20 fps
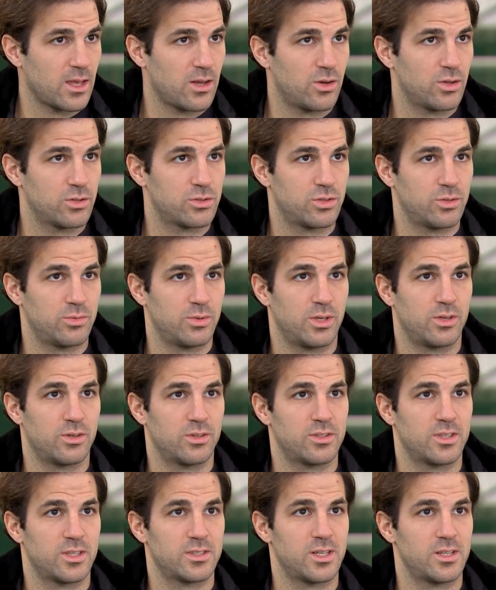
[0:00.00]
also
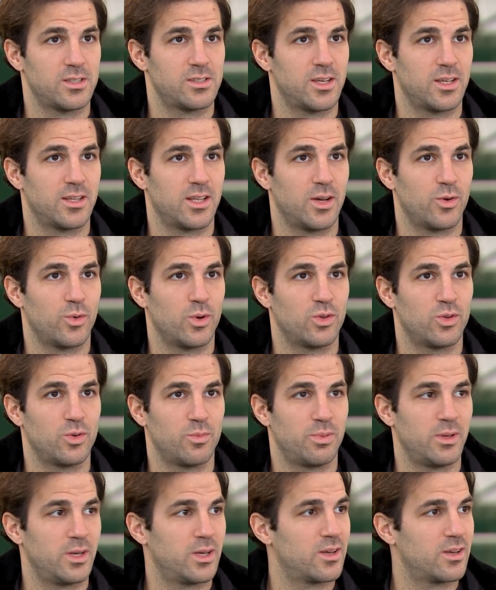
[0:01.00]
because, as I said, I want to
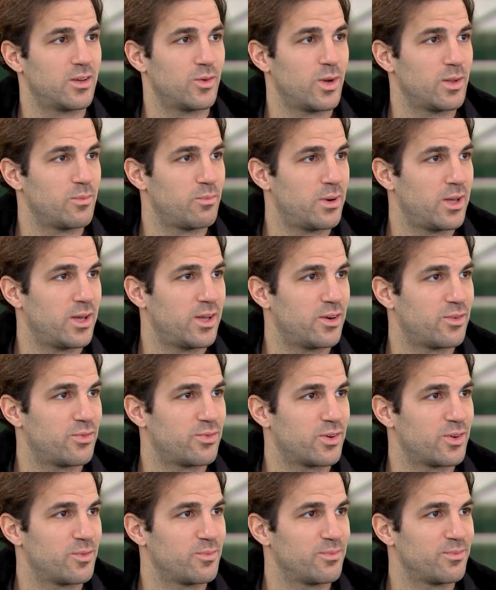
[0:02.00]
pick one player
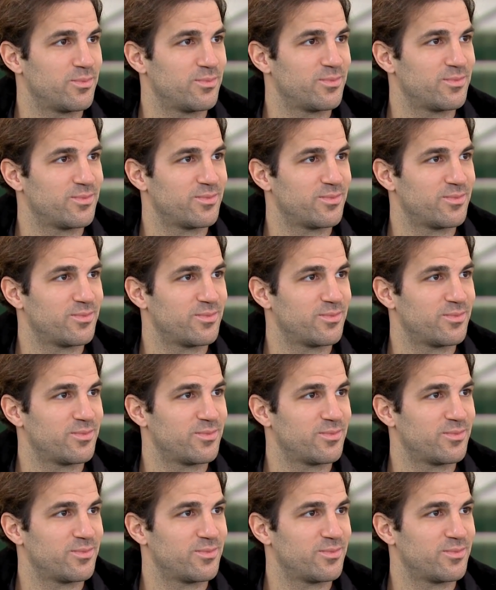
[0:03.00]
from